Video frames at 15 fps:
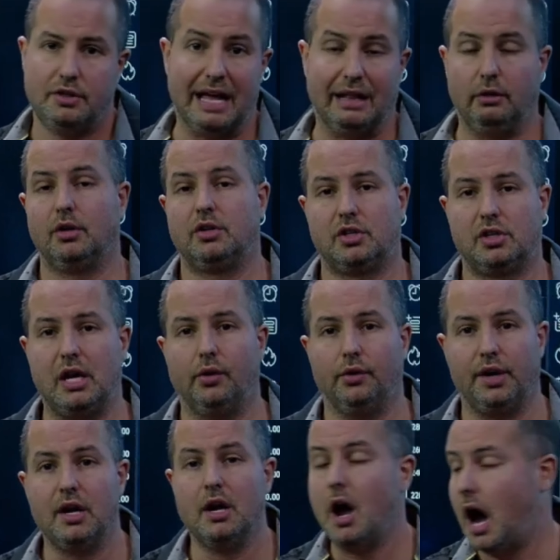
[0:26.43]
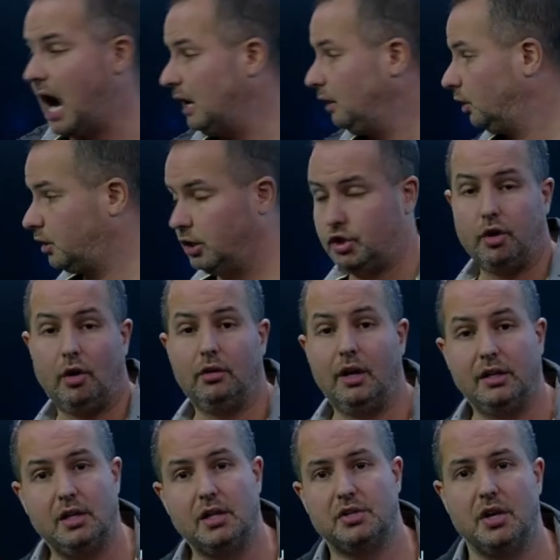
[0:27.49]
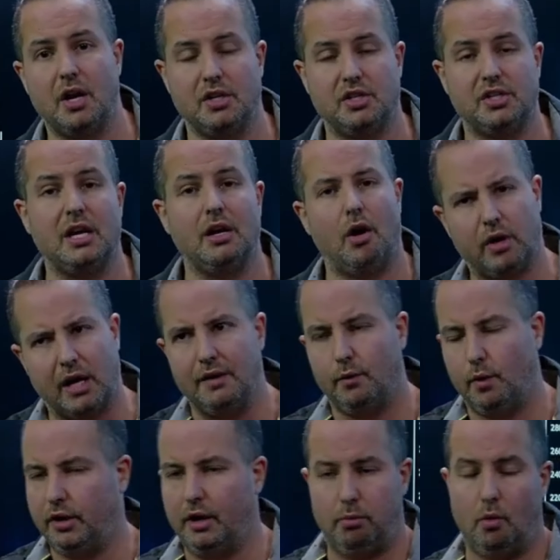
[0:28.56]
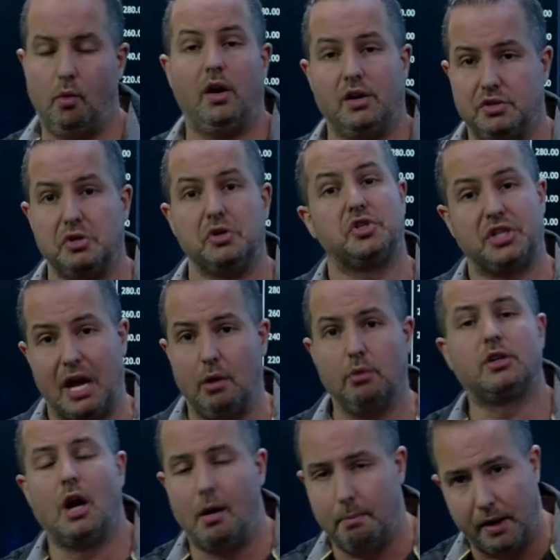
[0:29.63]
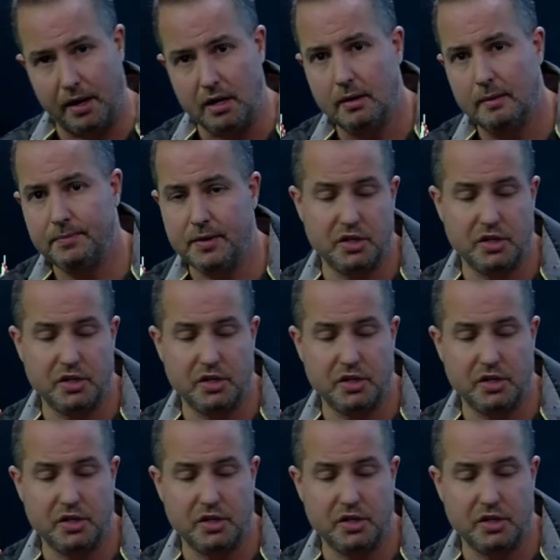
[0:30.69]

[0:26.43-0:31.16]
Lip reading: that looks scary. I look at a chart like this and I say, okay, well, number one, is it a sound company?